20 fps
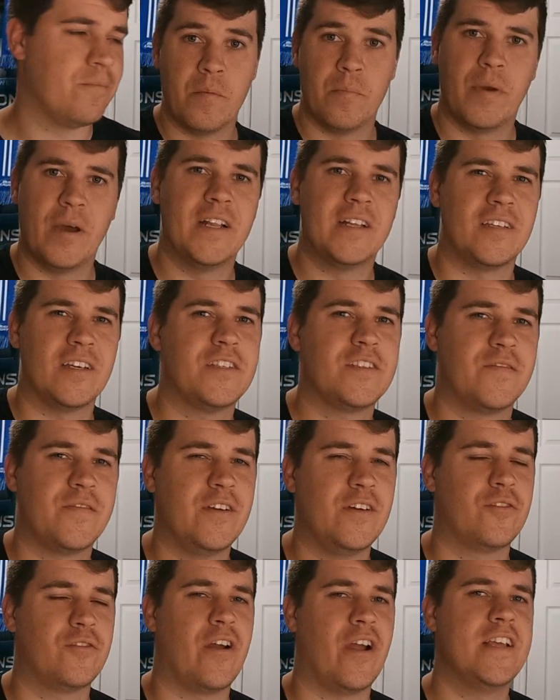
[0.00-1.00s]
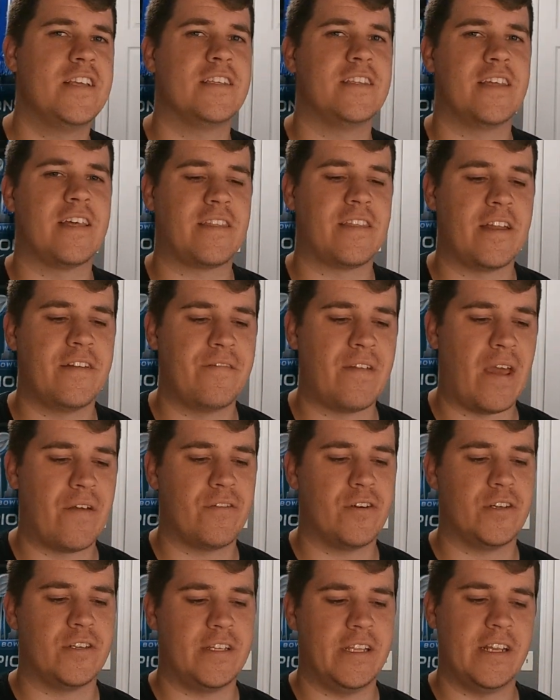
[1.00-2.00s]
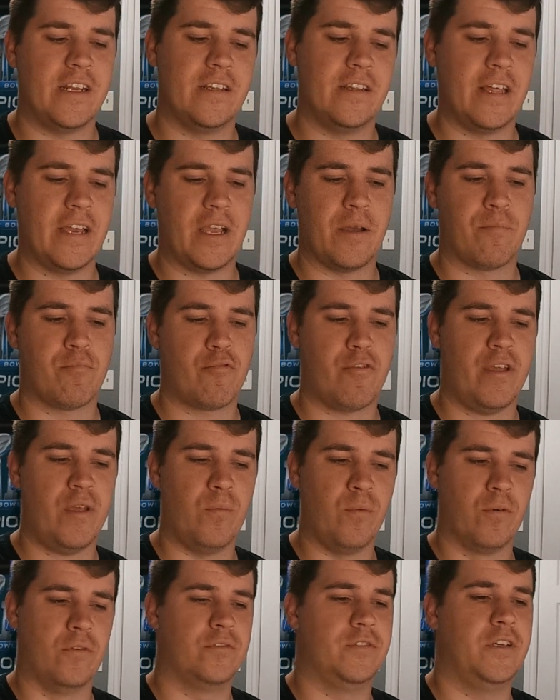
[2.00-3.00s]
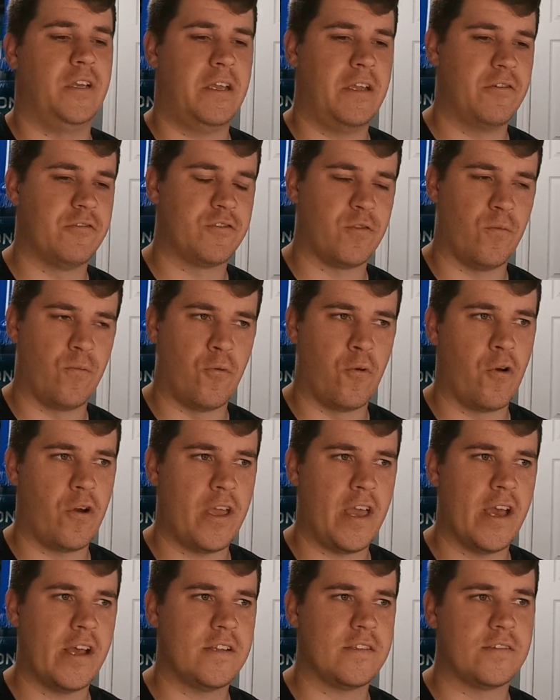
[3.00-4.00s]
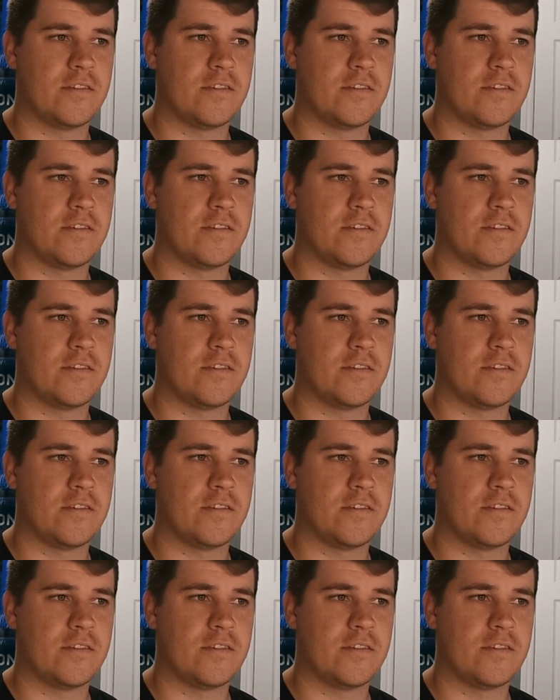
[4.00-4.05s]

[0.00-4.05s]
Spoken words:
But it does feel crazy that they never did a prequel to Gears of War yet.